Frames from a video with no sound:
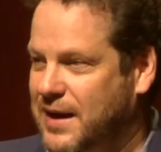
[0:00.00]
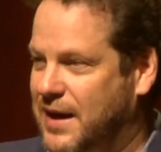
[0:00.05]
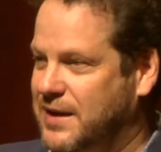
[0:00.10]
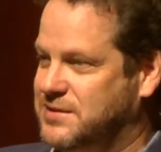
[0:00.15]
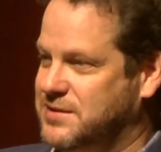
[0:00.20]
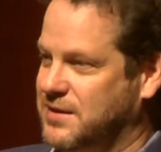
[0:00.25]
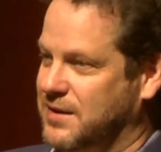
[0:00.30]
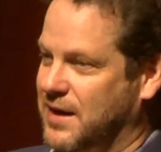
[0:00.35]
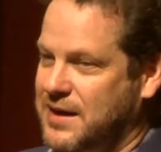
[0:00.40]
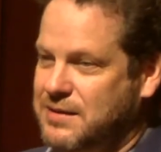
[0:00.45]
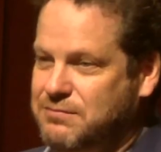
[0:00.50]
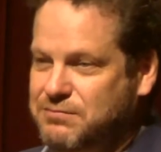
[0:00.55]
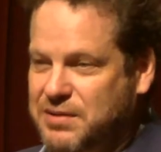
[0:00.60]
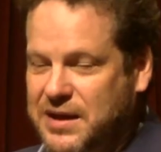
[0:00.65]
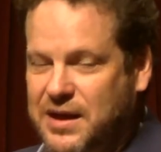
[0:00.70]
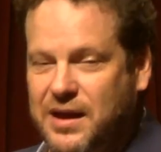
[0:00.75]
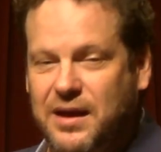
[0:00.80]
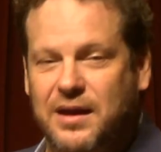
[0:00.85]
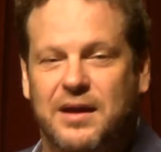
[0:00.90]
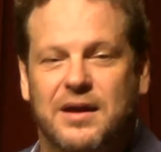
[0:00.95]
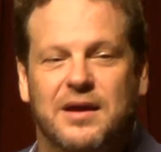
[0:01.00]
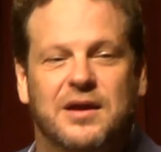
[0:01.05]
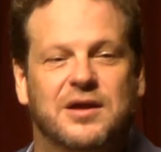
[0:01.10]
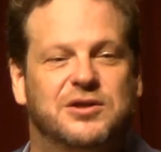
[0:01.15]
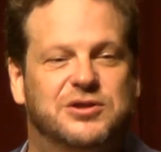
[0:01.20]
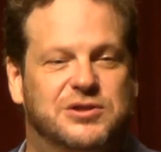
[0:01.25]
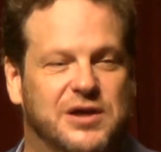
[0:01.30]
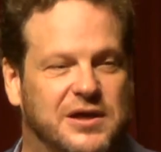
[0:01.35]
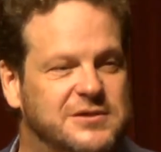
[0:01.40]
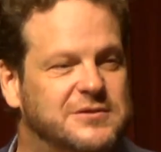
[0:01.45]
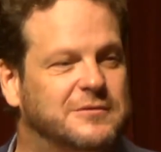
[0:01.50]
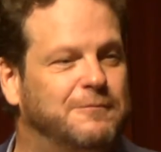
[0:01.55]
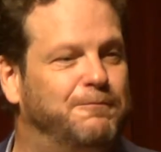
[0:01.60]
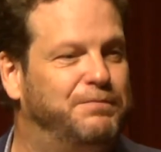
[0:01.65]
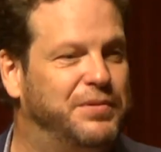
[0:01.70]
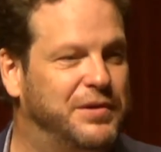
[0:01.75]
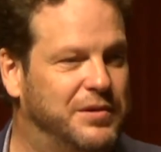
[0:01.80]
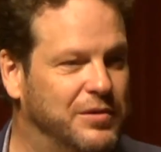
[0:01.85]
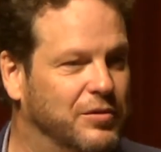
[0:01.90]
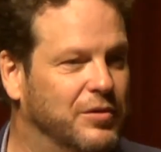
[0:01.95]
and tonight being just
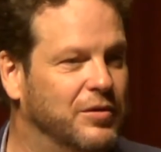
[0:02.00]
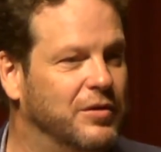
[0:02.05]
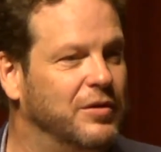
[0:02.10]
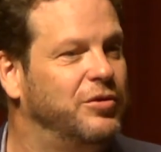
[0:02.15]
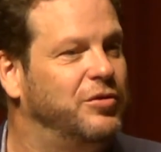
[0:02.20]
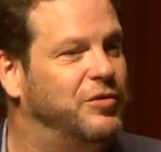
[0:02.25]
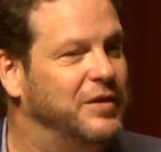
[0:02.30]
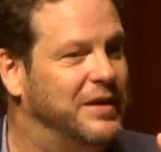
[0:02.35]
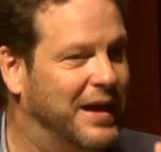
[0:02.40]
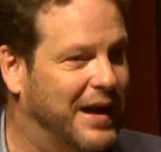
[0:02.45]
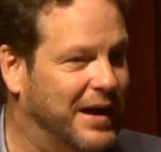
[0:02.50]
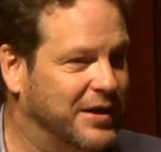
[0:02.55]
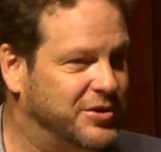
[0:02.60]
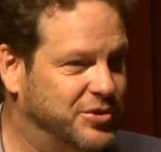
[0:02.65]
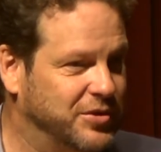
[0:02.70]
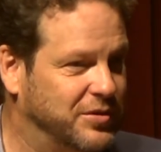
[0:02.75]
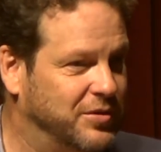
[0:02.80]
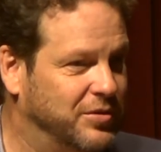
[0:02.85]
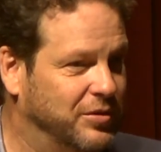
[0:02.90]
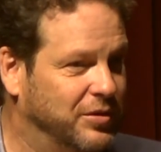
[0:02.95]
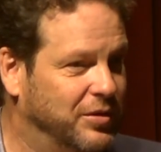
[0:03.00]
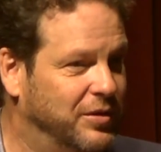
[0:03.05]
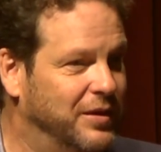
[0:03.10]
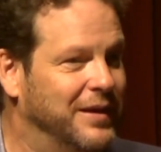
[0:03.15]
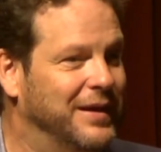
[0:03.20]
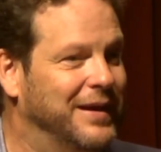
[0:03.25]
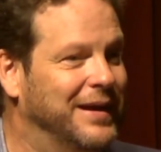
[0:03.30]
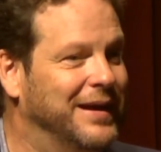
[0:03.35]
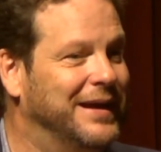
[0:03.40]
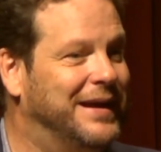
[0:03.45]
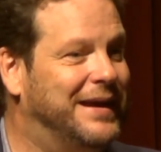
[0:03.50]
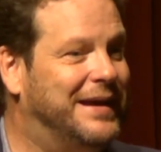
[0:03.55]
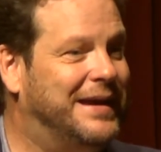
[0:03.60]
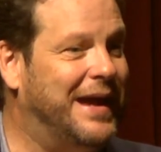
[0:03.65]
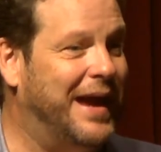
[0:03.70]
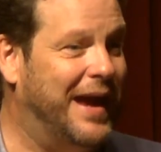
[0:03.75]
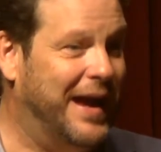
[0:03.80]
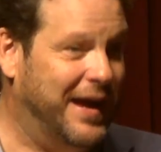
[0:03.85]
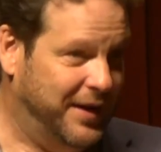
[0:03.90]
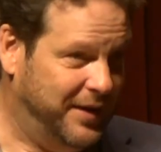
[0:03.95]
pure theatrical
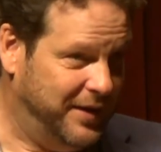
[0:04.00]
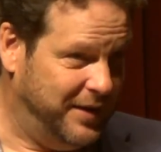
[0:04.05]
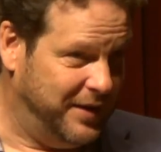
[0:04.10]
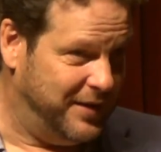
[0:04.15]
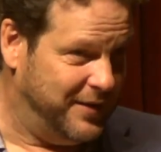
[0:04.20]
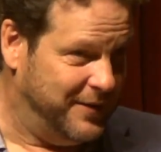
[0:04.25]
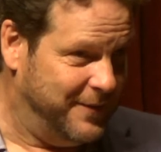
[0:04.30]
candy